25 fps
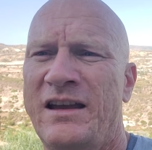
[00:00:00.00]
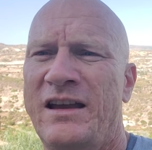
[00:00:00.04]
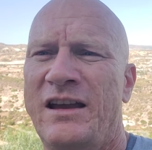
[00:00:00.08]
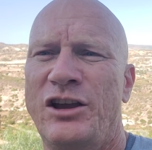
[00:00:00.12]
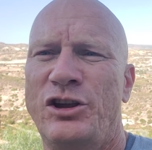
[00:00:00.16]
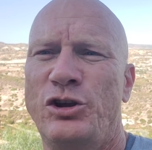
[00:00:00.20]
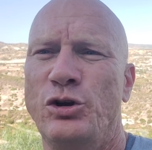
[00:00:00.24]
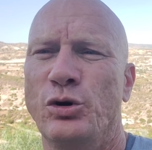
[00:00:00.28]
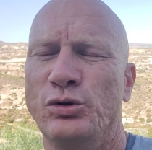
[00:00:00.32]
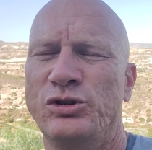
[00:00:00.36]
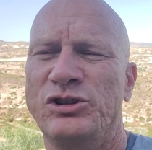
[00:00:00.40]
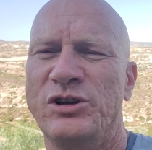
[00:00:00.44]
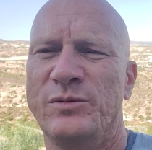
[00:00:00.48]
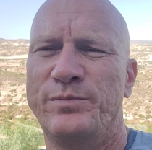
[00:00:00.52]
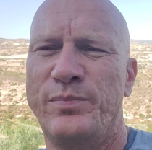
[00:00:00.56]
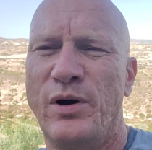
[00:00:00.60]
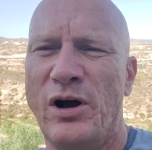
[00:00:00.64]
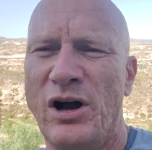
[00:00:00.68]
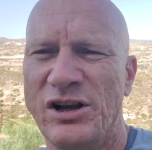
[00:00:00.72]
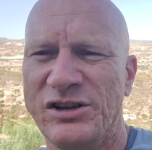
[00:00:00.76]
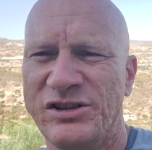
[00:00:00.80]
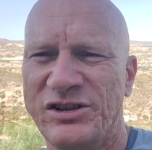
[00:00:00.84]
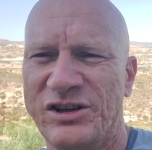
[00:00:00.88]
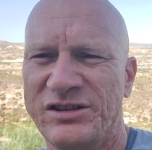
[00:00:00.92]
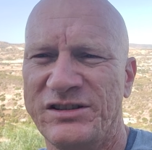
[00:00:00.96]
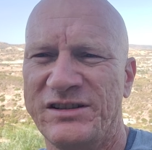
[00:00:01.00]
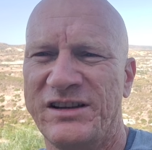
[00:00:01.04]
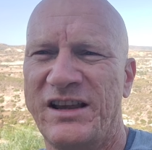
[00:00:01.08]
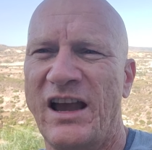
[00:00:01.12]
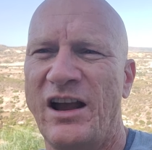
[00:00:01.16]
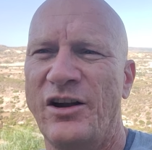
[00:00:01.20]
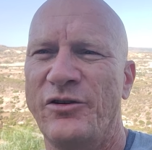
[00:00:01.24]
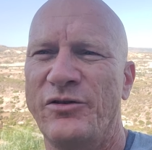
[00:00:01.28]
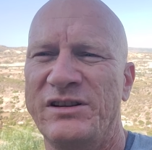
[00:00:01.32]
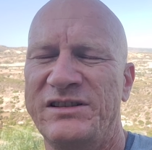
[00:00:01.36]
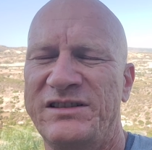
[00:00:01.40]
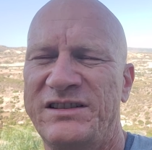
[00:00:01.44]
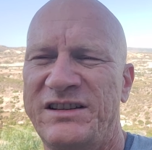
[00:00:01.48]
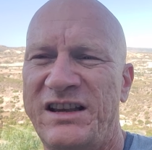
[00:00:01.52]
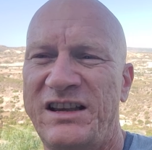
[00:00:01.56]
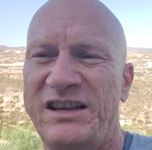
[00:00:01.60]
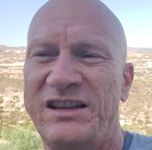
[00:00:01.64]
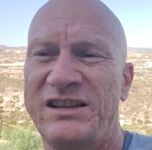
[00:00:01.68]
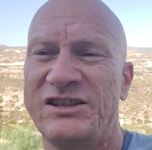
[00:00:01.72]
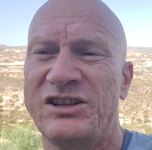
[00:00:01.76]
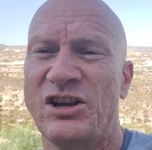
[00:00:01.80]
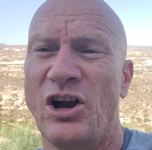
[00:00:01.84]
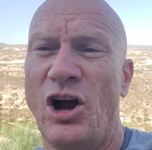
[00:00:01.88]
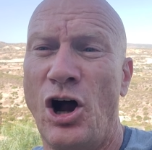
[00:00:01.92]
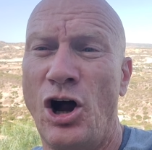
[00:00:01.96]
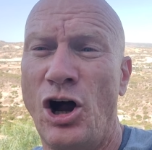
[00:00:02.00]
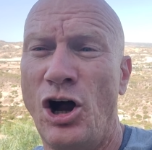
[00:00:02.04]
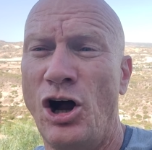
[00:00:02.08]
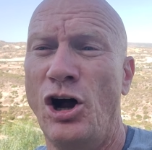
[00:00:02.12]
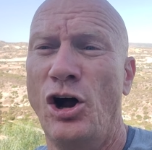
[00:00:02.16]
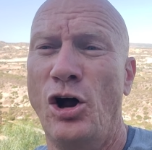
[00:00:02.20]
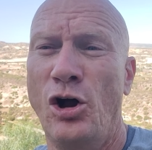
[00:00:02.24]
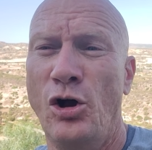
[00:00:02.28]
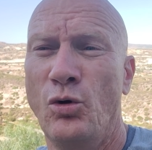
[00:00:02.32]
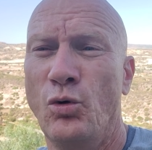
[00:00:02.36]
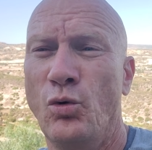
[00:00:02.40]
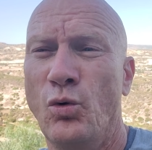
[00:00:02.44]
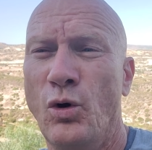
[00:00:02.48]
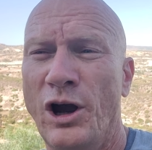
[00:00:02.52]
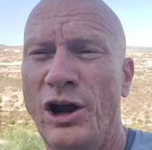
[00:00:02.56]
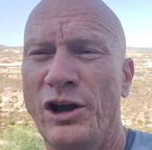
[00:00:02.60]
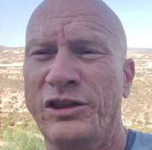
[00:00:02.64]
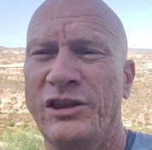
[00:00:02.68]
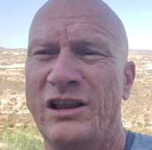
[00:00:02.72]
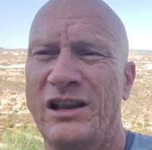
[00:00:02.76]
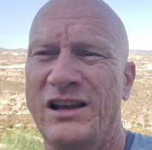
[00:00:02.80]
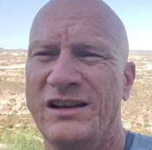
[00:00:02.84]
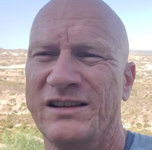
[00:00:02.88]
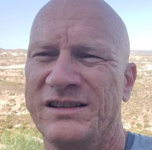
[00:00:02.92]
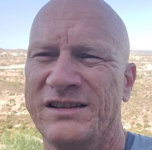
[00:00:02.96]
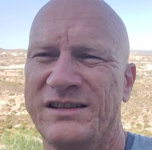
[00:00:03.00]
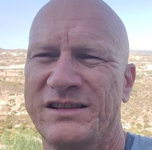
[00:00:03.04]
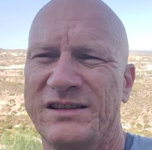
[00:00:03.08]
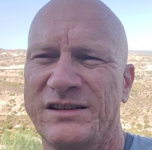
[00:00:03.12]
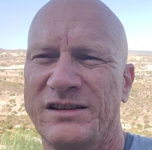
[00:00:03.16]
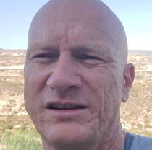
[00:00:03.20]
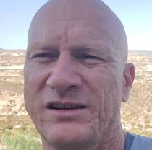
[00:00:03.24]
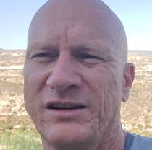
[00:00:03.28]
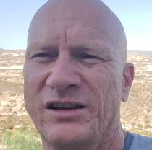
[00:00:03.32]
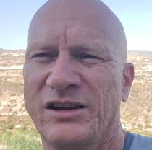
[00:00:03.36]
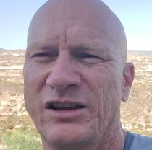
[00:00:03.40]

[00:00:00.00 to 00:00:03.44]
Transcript: Your deposit guarantees are worthless